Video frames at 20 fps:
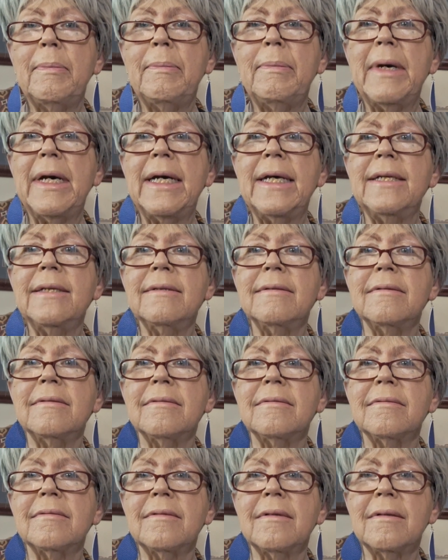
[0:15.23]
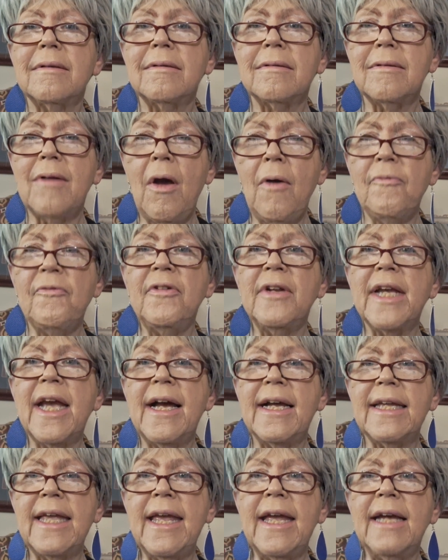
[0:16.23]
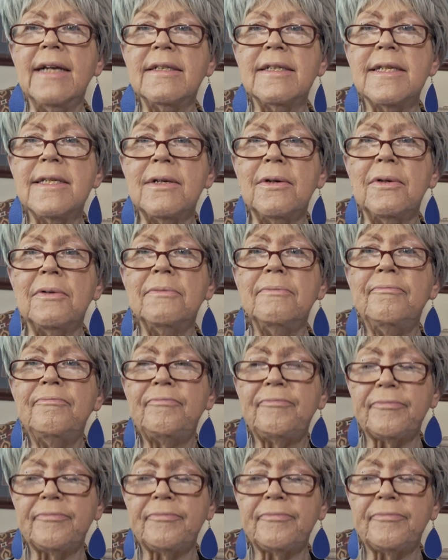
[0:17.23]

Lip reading: but hopefully I can soon.